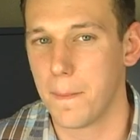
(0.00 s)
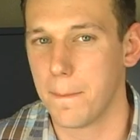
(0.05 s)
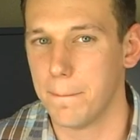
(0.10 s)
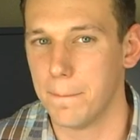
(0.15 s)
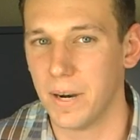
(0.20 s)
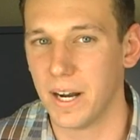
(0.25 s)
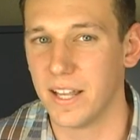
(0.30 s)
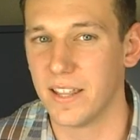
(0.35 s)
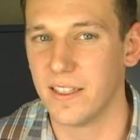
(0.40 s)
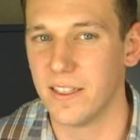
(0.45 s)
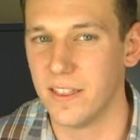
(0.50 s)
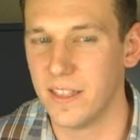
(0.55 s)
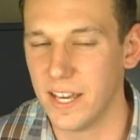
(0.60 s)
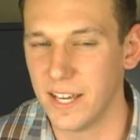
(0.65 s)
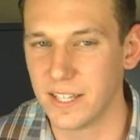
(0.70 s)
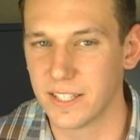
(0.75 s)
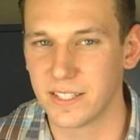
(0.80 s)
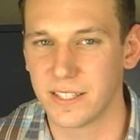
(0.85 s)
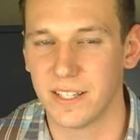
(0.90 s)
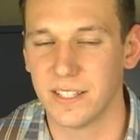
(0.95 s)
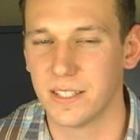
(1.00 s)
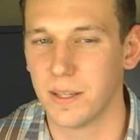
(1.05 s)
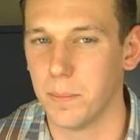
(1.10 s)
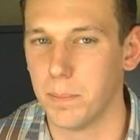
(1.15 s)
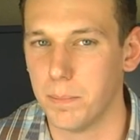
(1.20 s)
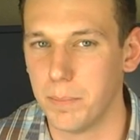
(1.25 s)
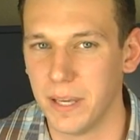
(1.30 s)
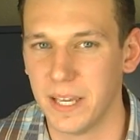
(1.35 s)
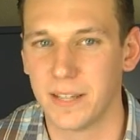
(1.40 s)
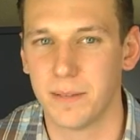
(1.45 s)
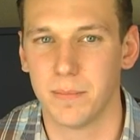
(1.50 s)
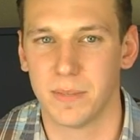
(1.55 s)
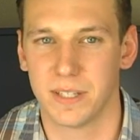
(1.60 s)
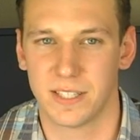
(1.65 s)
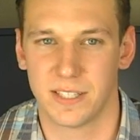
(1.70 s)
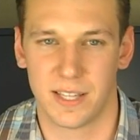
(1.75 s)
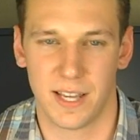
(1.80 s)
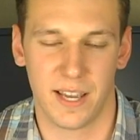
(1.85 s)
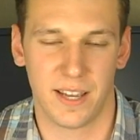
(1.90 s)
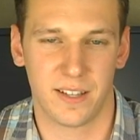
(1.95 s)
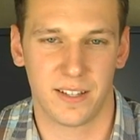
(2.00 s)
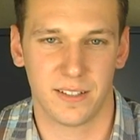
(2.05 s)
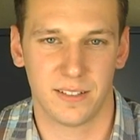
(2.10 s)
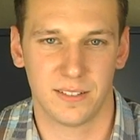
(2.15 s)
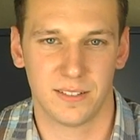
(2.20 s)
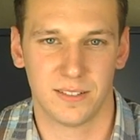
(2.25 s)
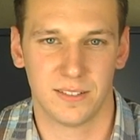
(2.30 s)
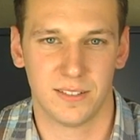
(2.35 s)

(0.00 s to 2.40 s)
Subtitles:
but this is a big mistake.